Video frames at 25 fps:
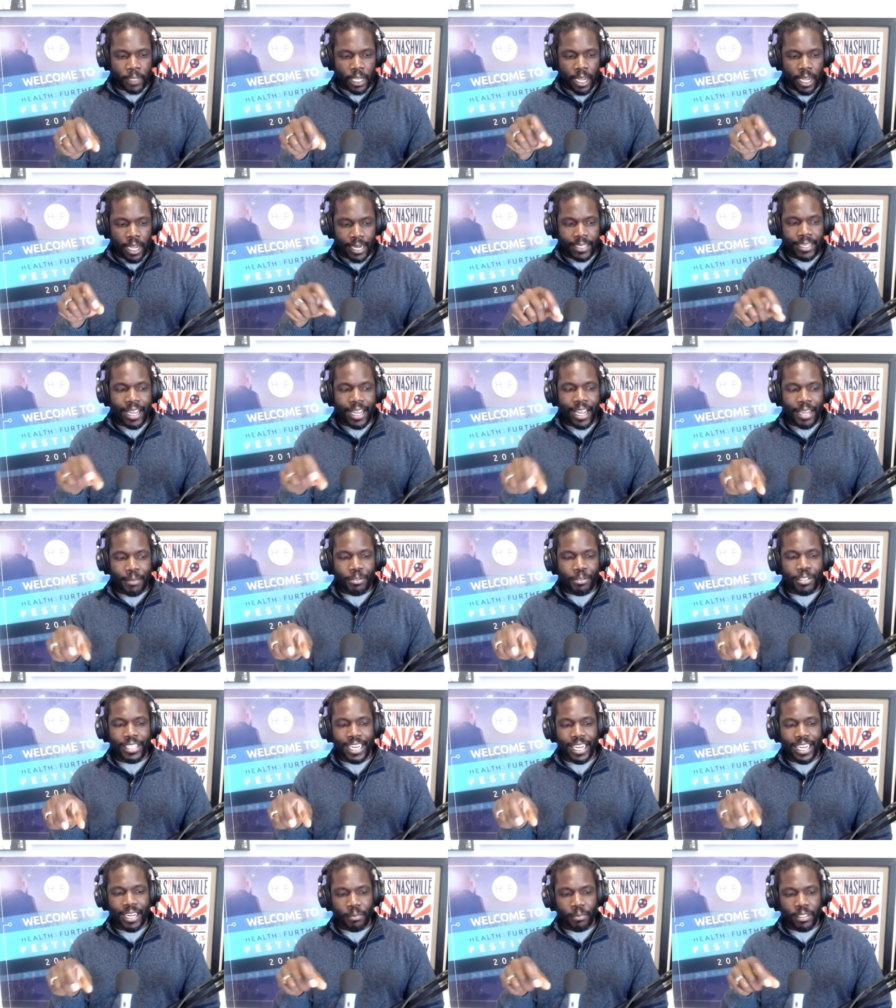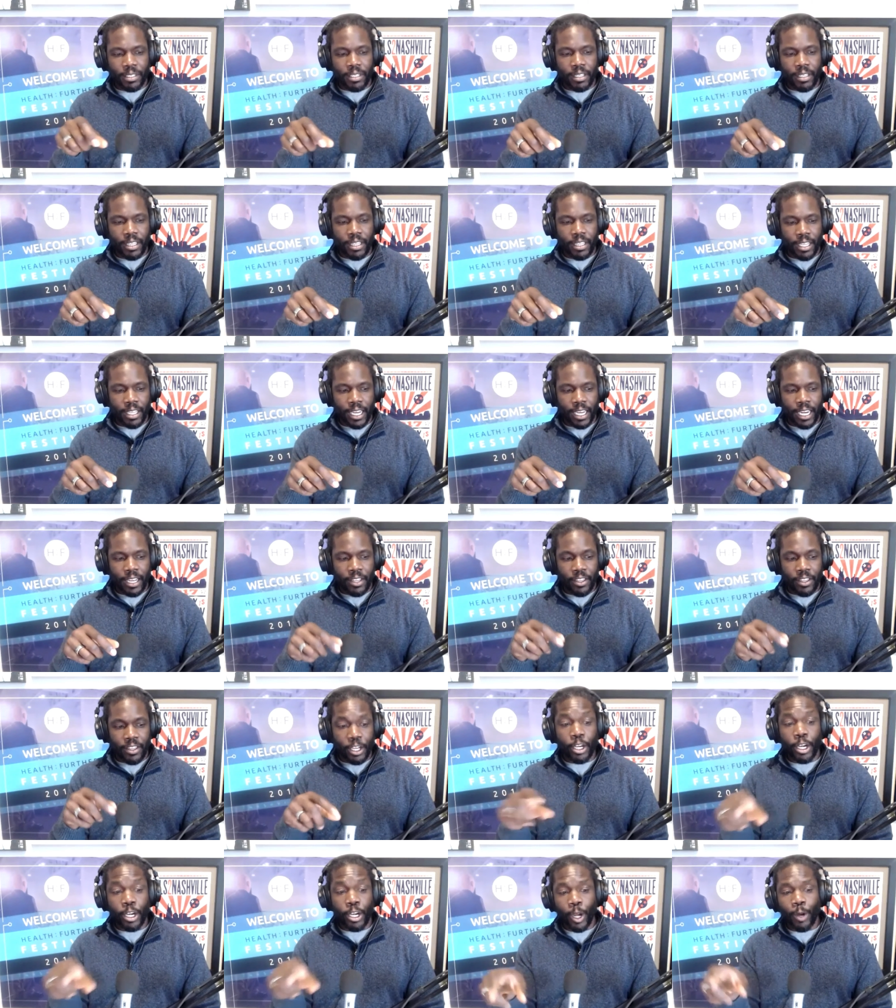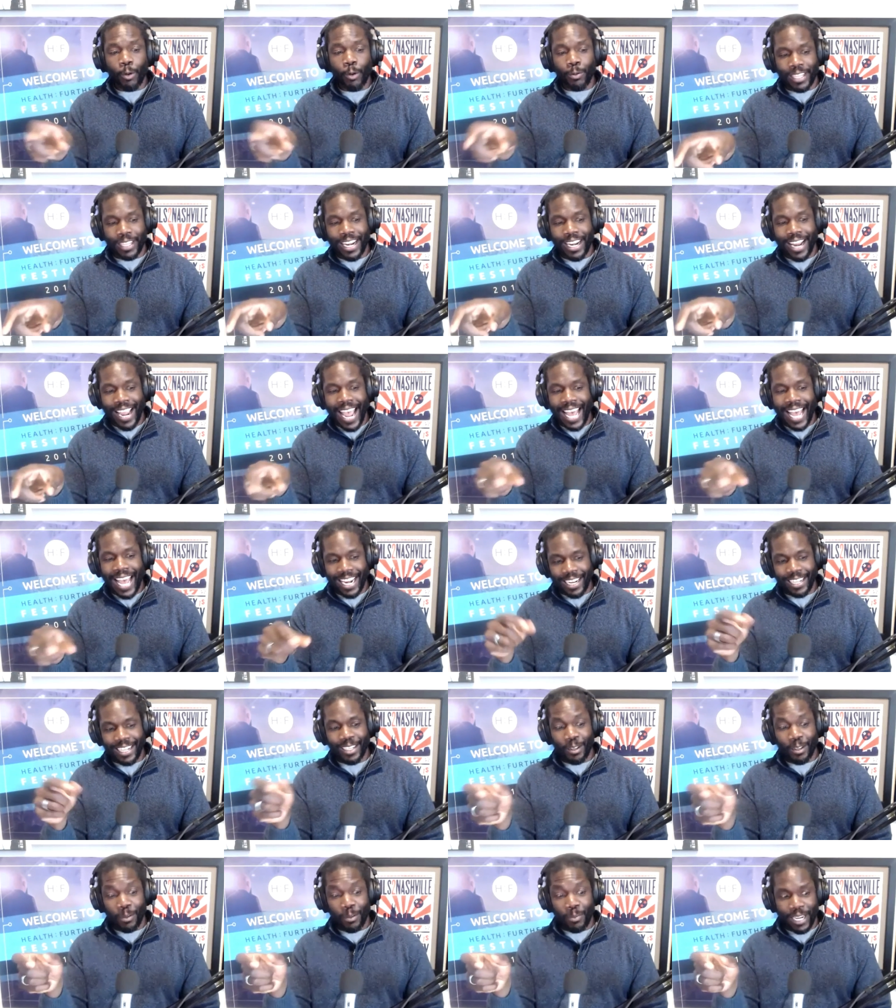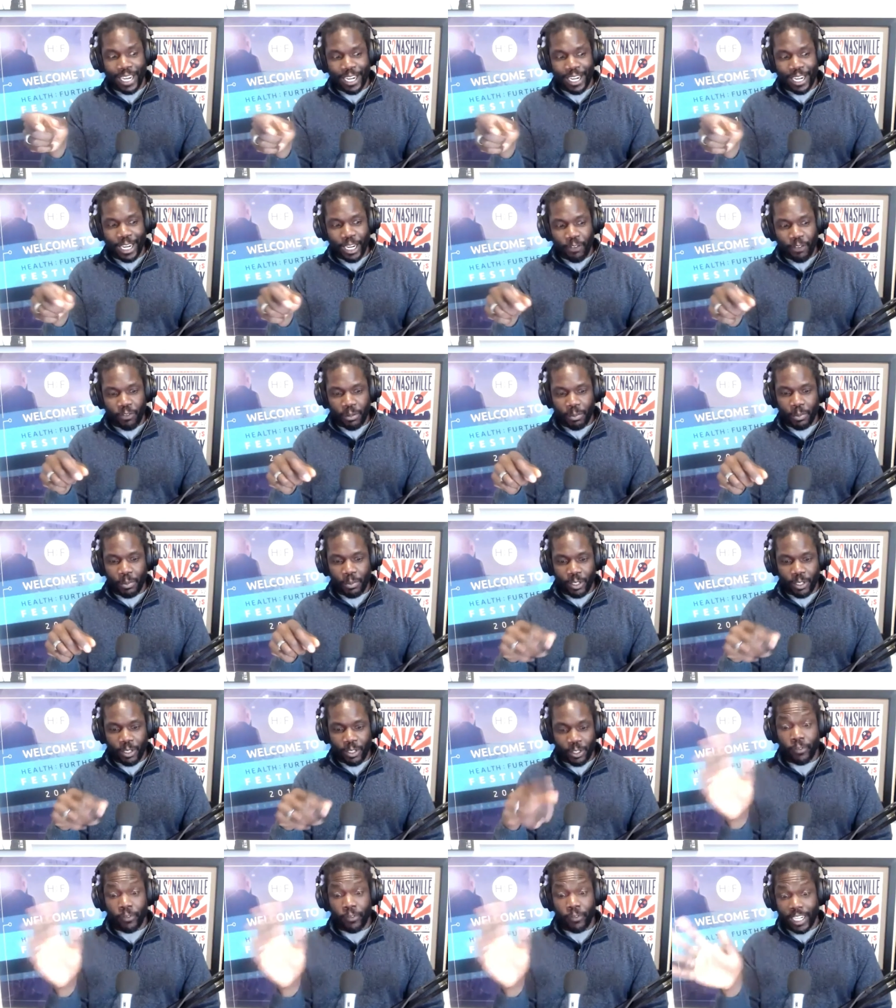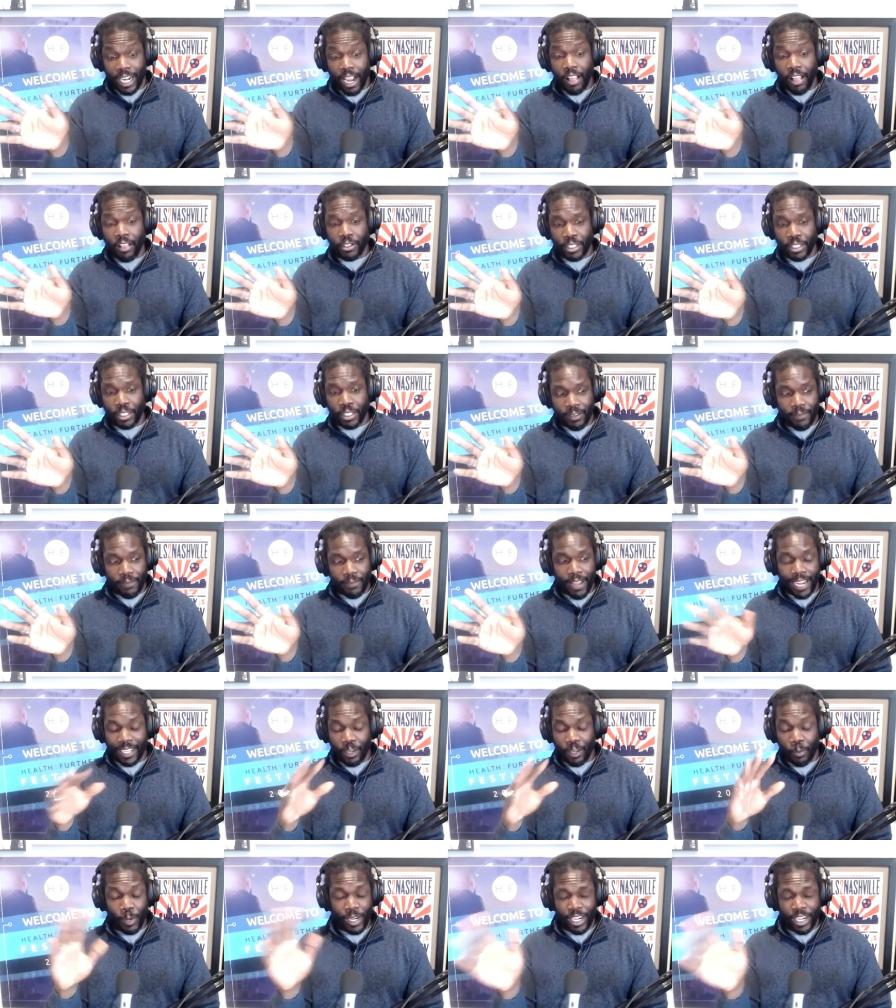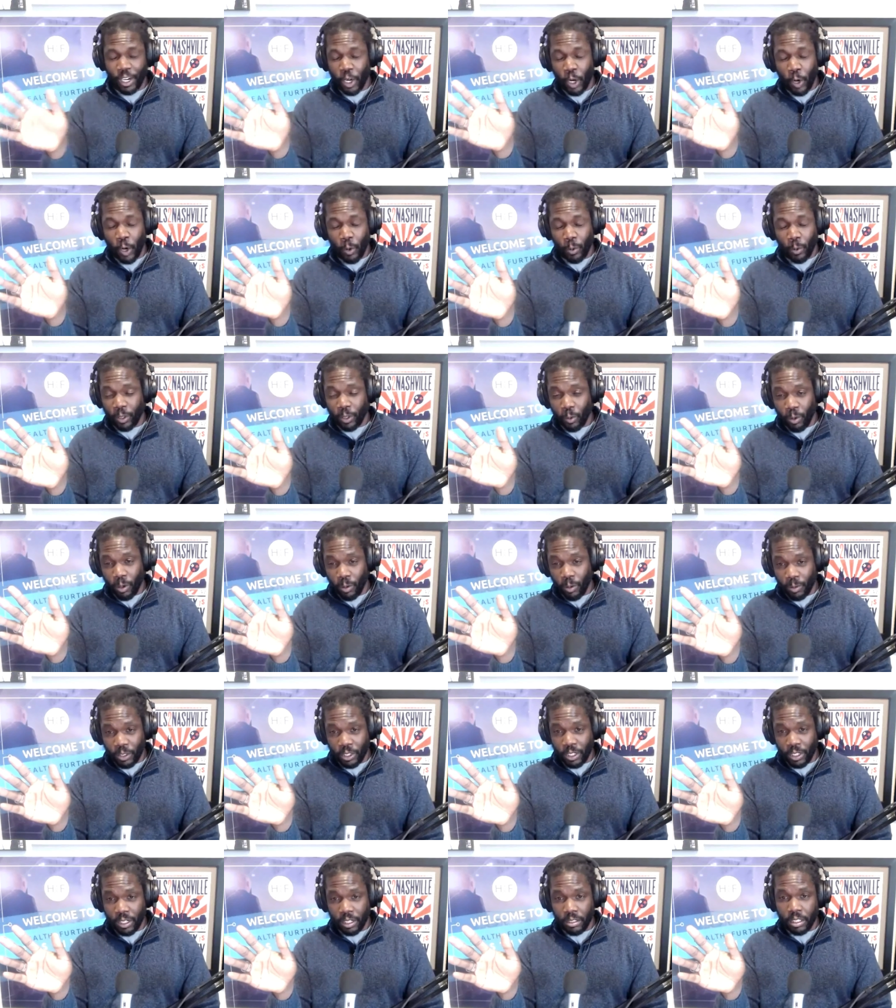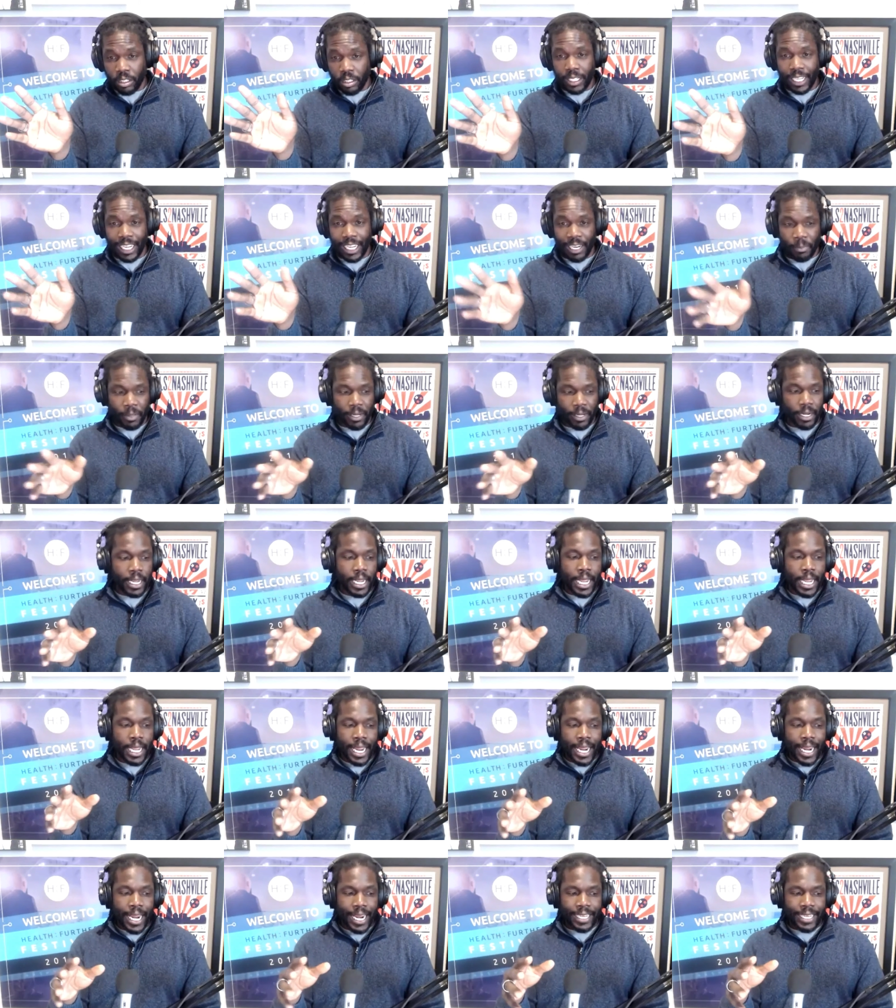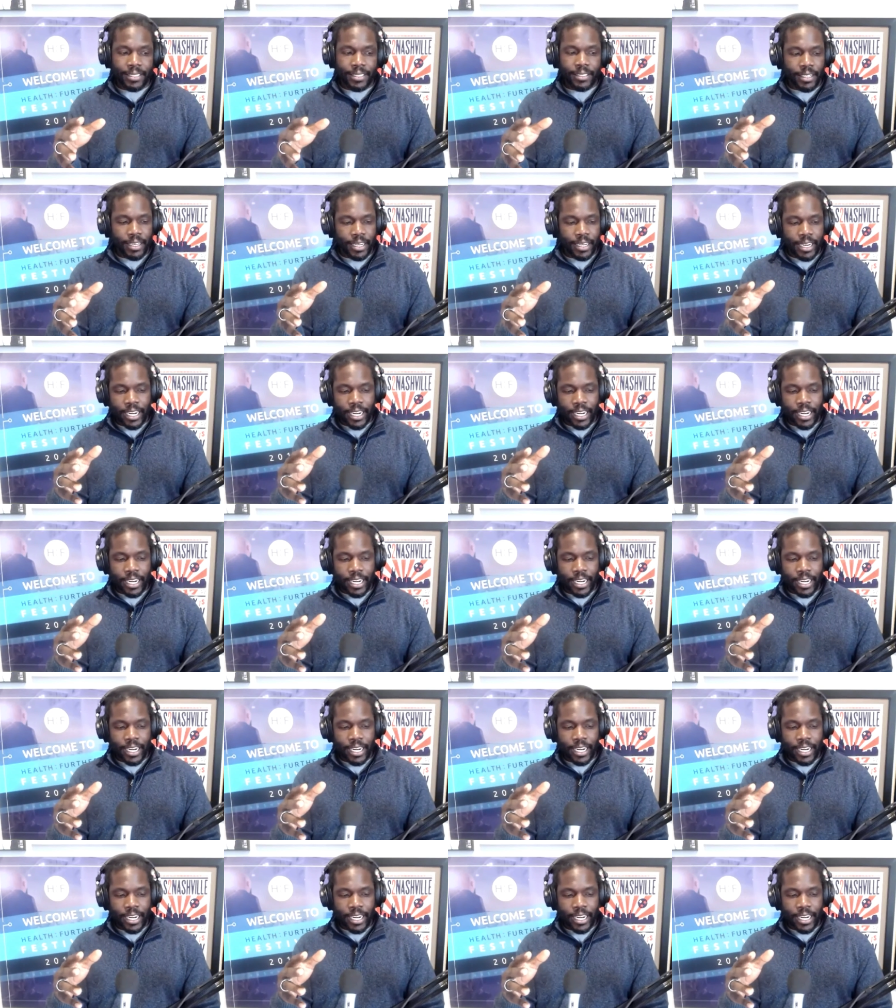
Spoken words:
time stamped the note that I added in the beginning of the book, sort of acknowledging the fact that we didn't know what the world was going to look like. But it's,